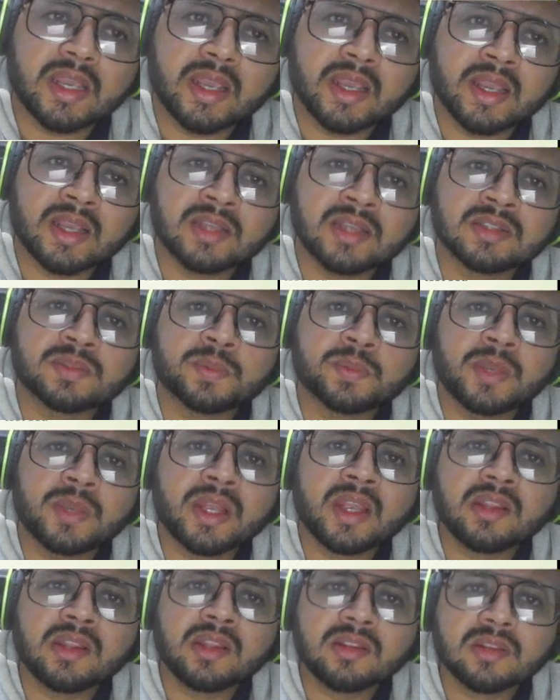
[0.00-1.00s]

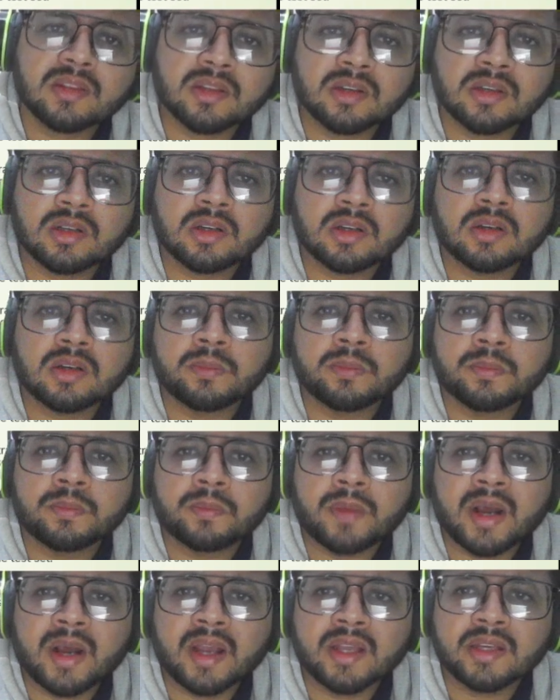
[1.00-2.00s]
explain the
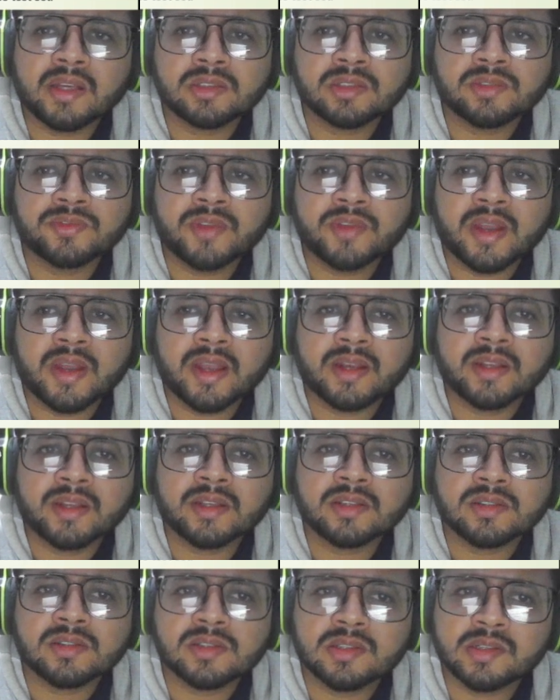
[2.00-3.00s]
bias
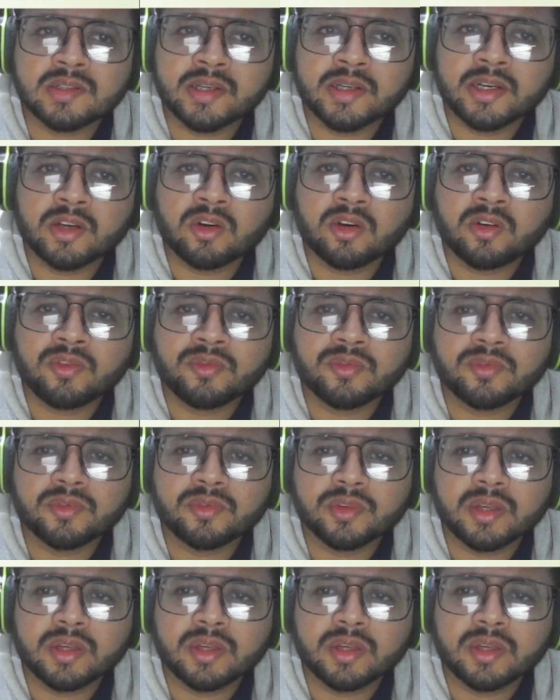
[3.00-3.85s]
variance trade-off